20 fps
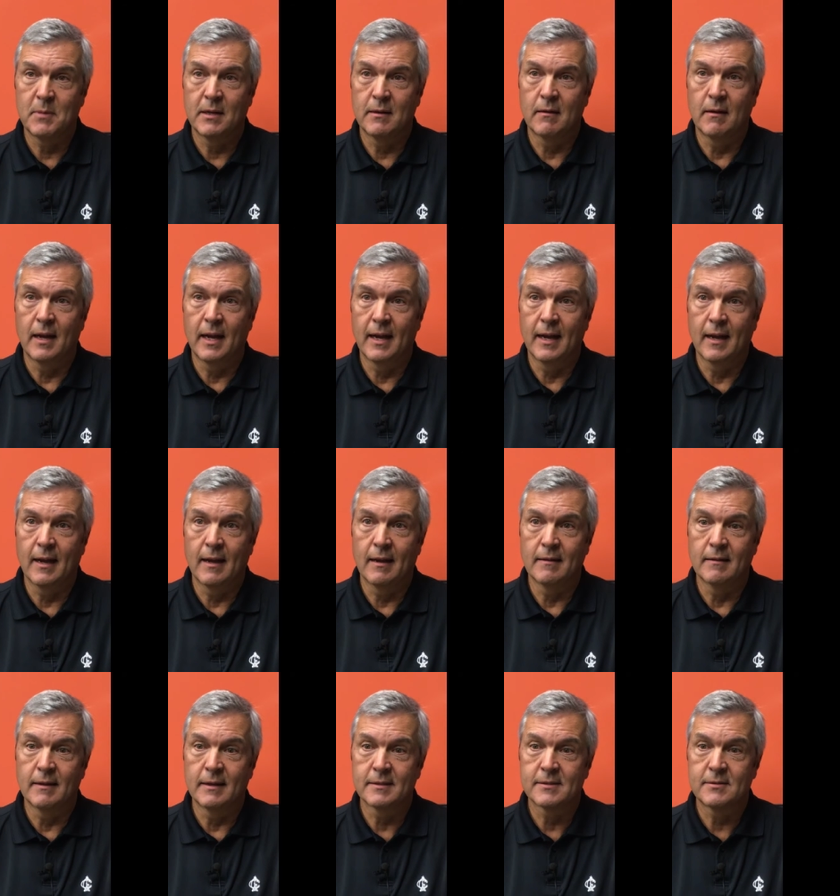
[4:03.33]

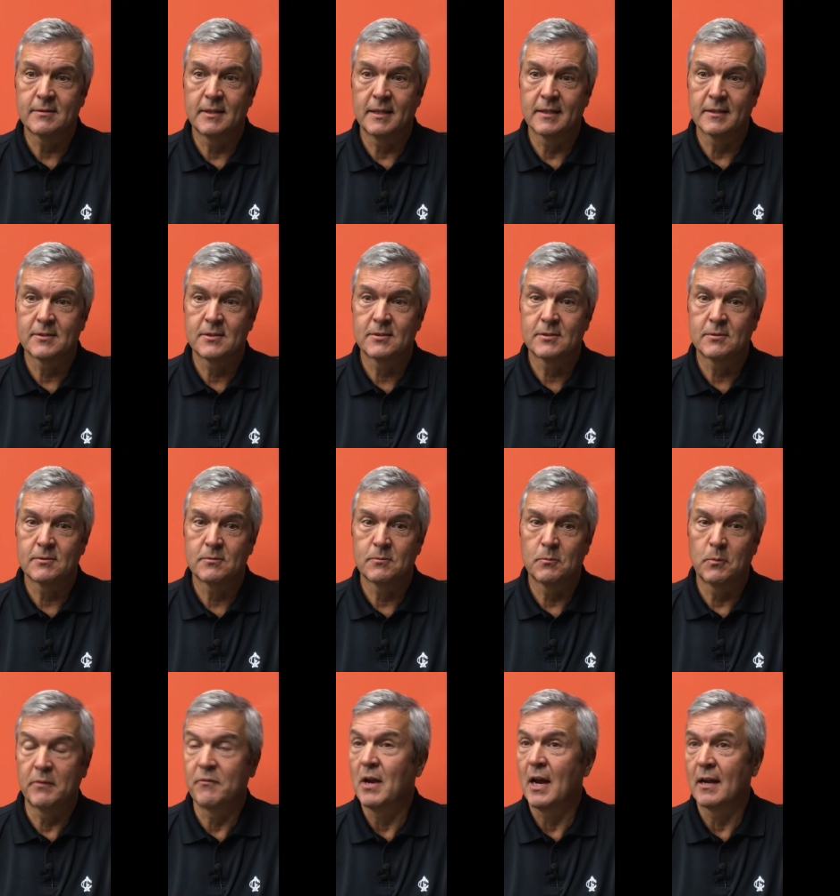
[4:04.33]
and
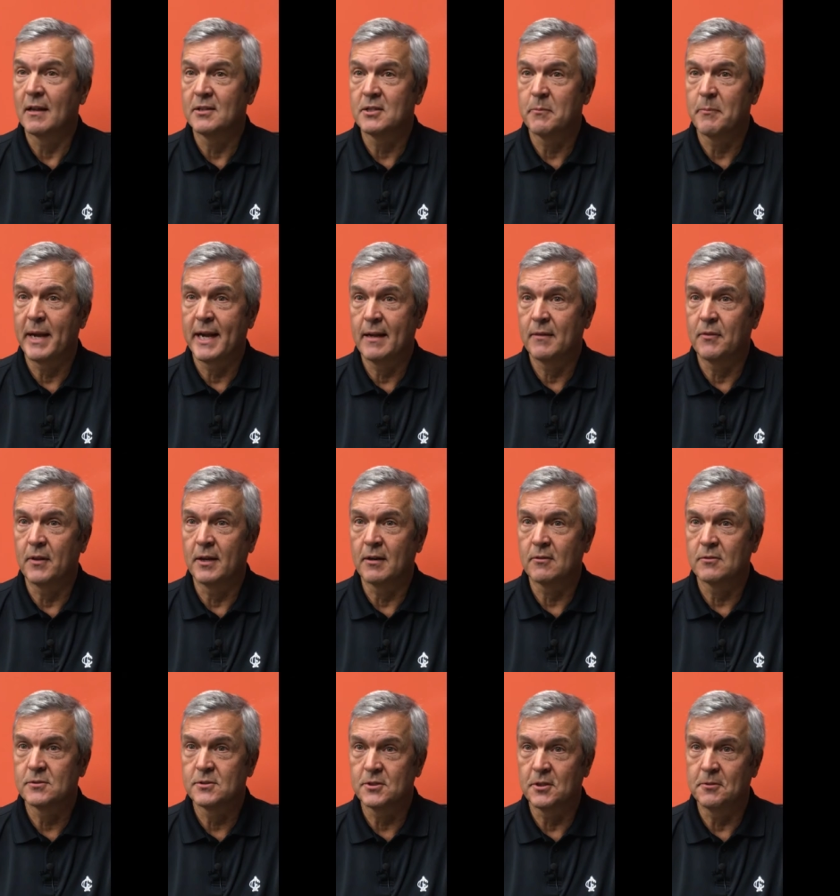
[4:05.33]
we've got a demand
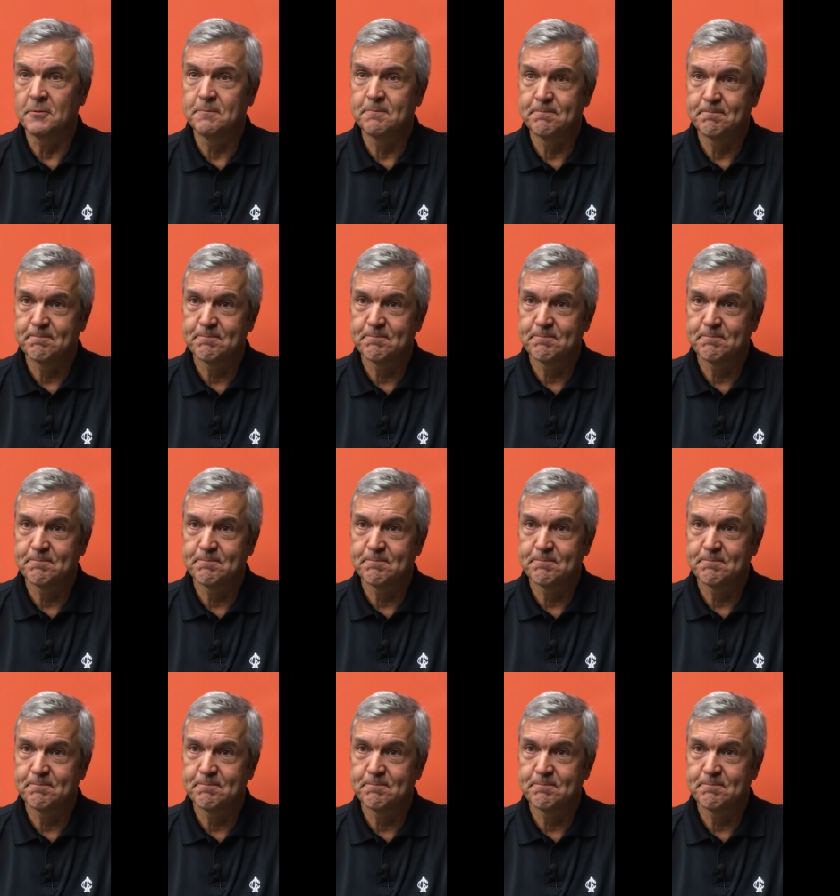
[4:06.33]
there. So.